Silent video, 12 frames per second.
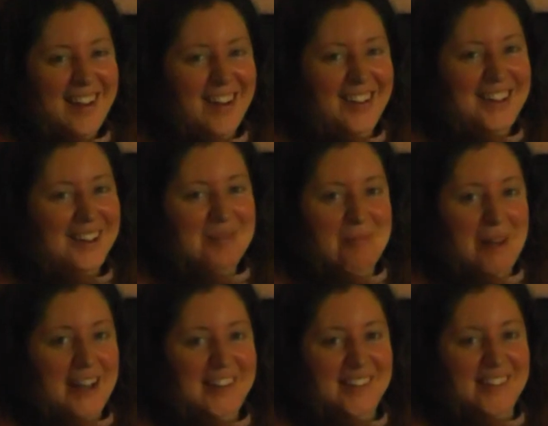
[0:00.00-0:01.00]
I can
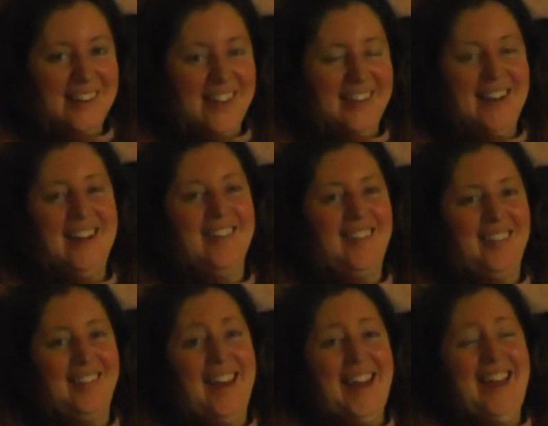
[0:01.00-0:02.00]
manage it the
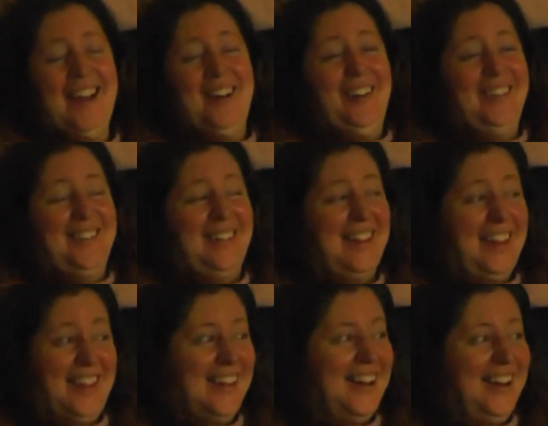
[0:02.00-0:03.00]
next day. It's slow
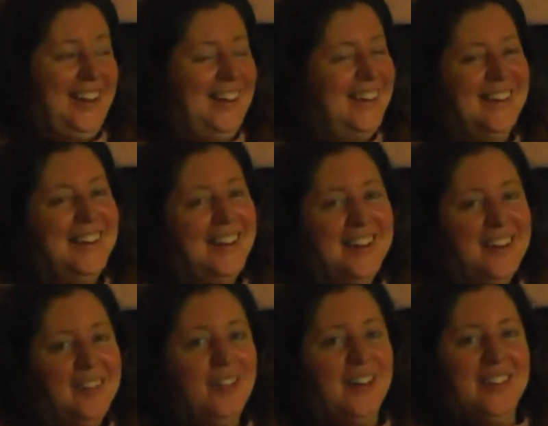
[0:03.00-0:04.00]
though.
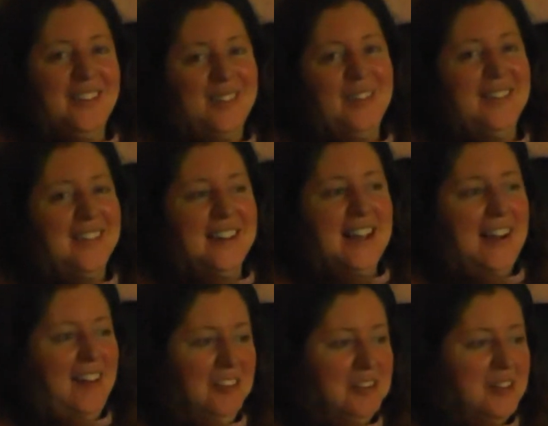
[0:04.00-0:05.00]
Once was enough.